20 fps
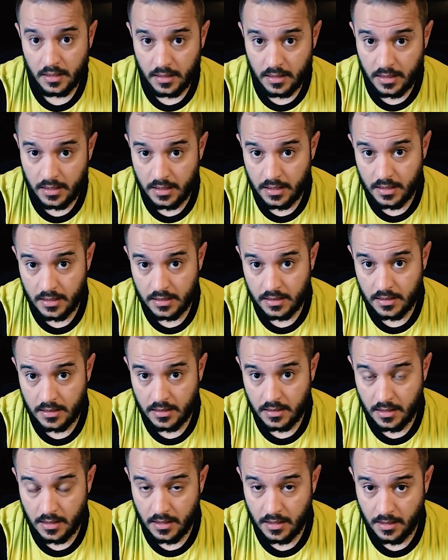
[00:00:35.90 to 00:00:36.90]

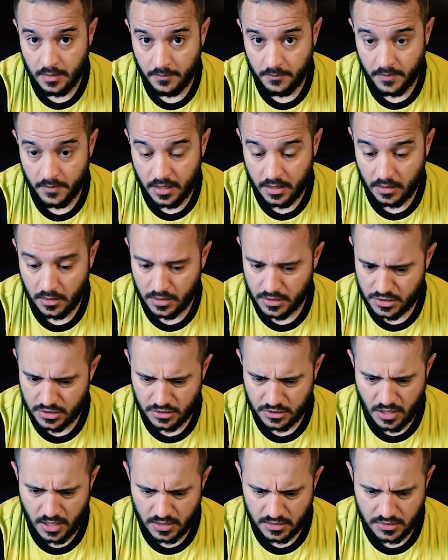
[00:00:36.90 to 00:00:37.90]
in English
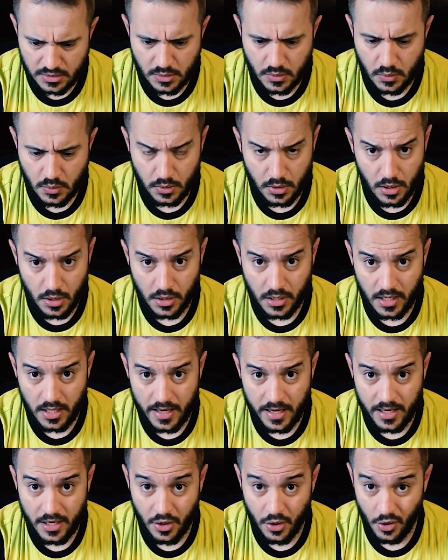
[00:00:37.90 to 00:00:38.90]
not too long
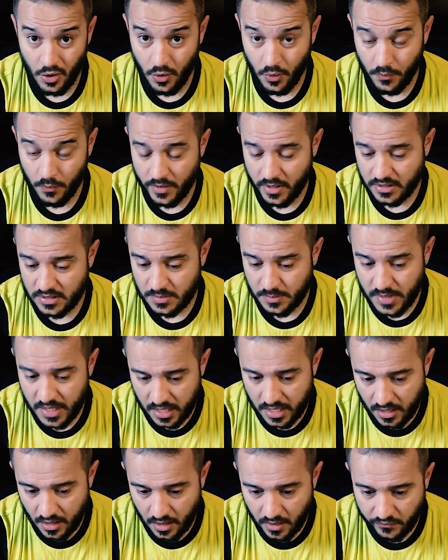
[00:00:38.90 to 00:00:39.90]
ago. And
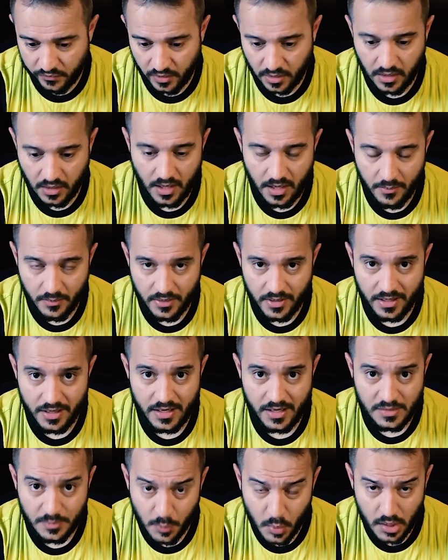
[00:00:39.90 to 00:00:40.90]
speaking of the club, it
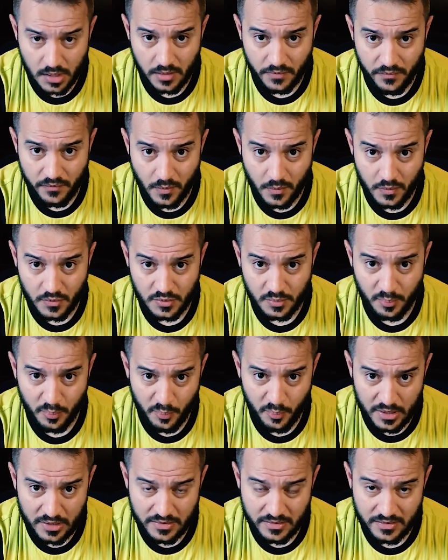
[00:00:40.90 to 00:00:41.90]
is Botafogo's
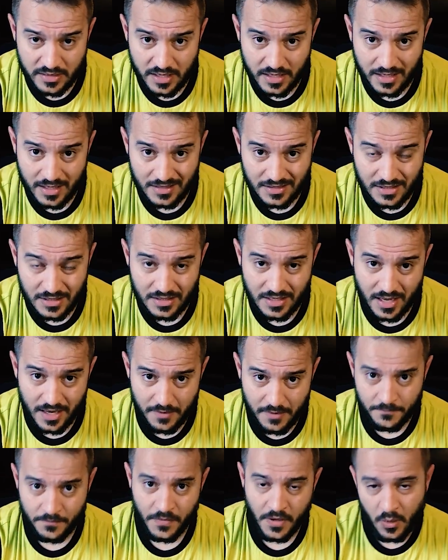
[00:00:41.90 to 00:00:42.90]
birthday
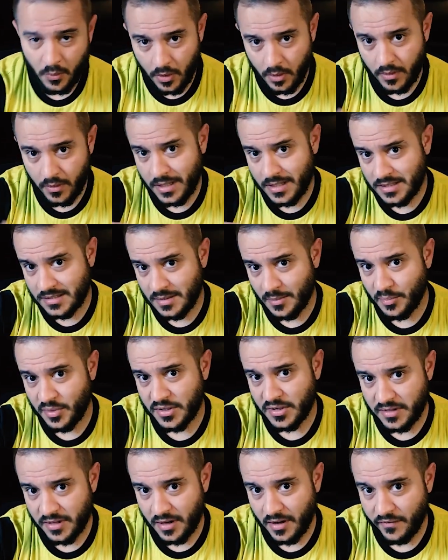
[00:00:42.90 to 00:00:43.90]
today. Well, it is the
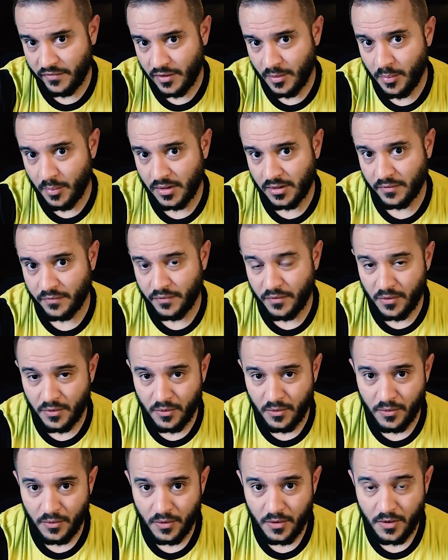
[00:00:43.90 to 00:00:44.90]
birthday of the
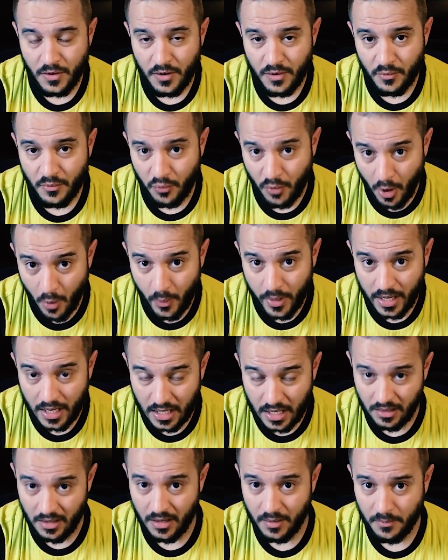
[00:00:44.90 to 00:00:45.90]
Botafogo rowing
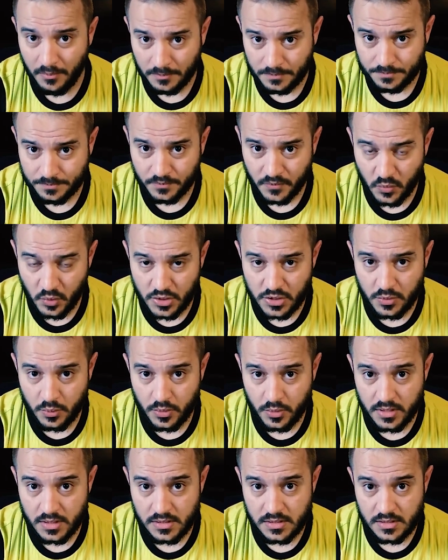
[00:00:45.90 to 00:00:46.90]
club, which
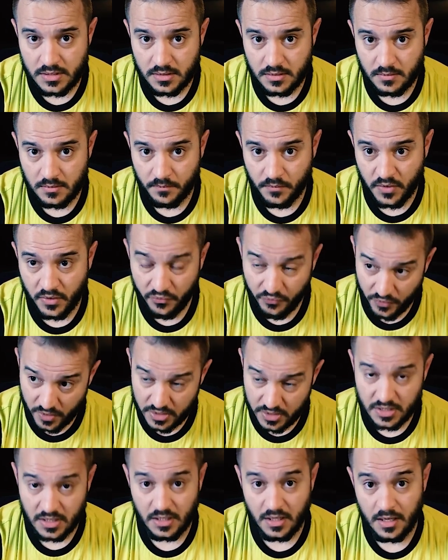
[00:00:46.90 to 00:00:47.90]
was the
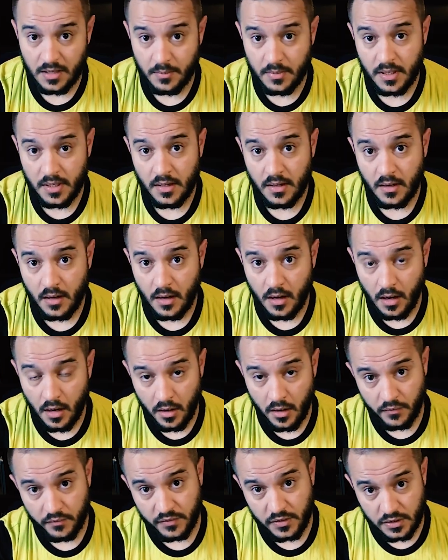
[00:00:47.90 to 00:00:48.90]
first club
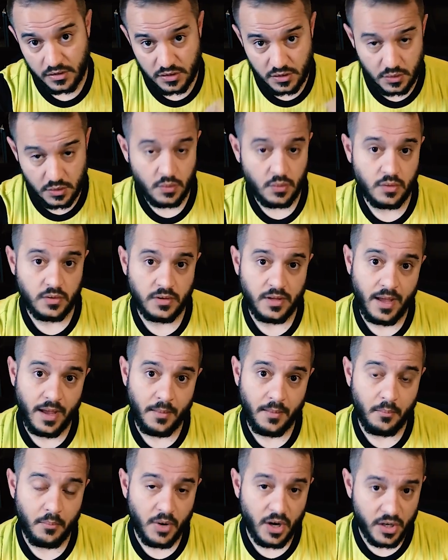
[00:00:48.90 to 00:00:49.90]
of the two that
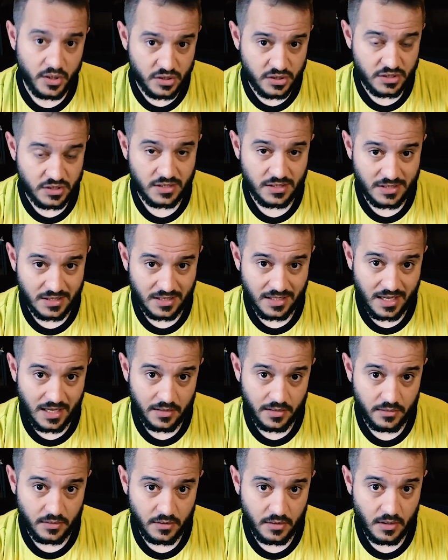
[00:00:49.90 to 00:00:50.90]
merged
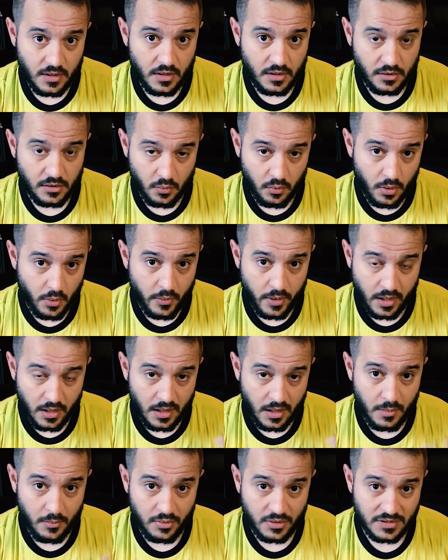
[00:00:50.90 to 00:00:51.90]
together. The rowing
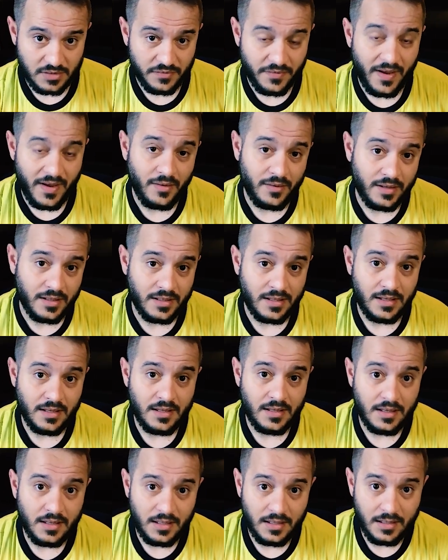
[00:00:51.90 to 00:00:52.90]
club was founded
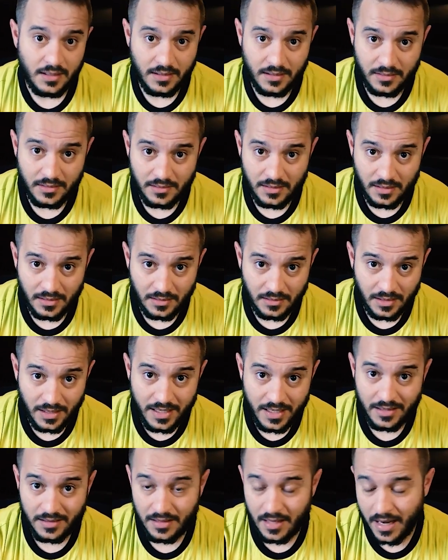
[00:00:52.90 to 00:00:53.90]
in the
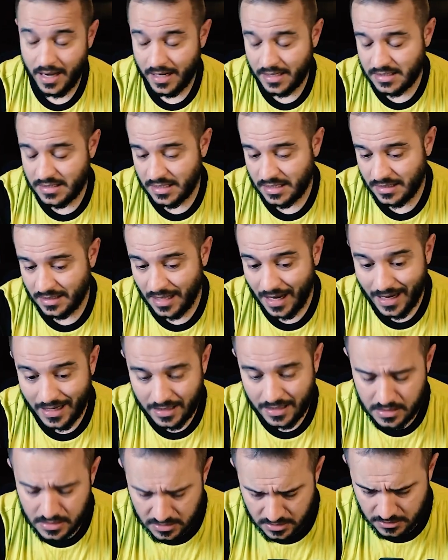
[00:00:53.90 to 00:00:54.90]
late
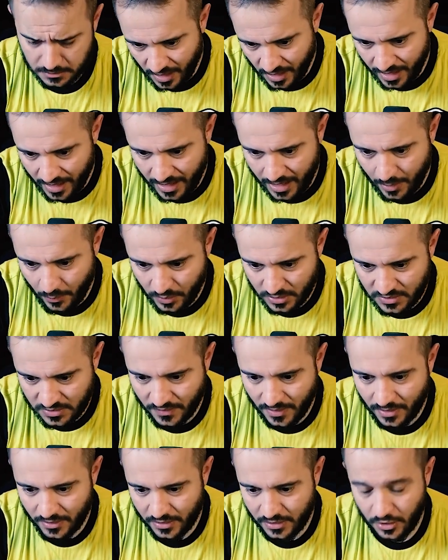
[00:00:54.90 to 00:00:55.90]
1890s, and it was
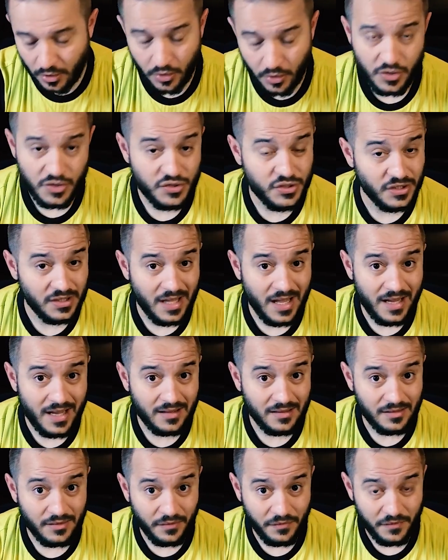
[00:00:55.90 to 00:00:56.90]
founded on July
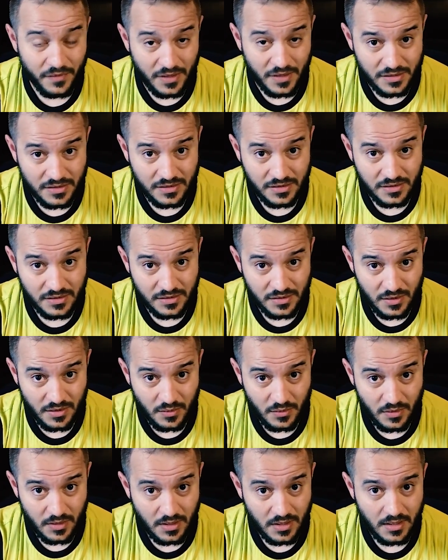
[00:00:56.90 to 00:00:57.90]
the 1st.
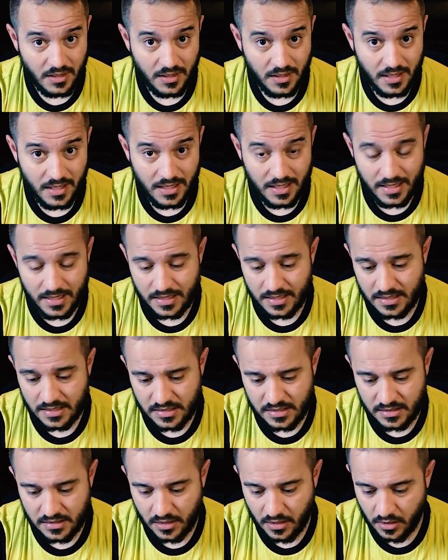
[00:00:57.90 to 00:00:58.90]
So it
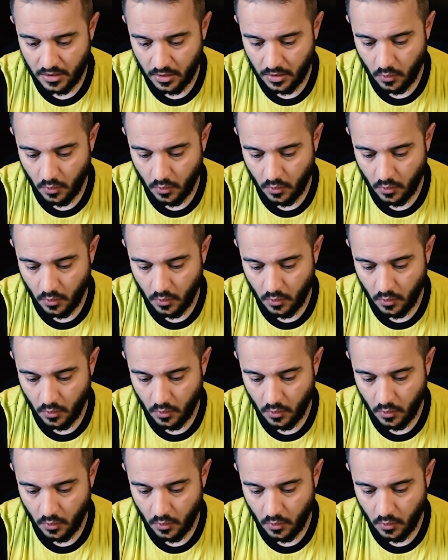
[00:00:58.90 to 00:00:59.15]
is the